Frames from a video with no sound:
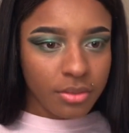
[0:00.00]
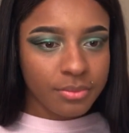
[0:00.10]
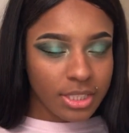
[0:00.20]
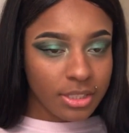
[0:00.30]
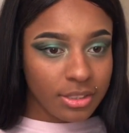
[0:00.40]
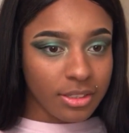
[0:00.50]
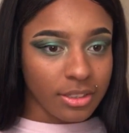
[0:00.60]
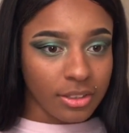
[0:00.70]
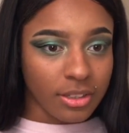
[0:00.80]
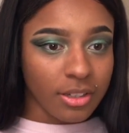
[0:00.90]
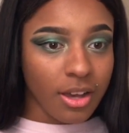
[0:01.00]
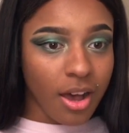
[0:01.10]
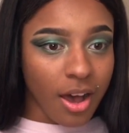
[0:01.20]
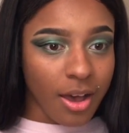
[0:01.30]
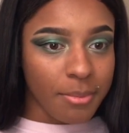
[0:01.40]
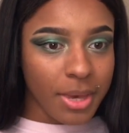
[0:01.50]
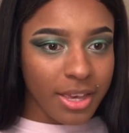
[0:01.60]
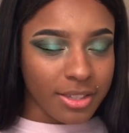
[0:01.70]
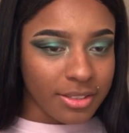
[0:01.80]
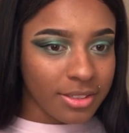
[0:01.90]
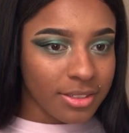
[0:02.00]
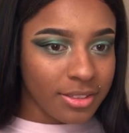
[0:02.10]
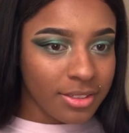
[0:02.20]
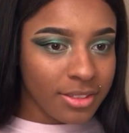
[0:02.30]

This is gonna look a hot mess.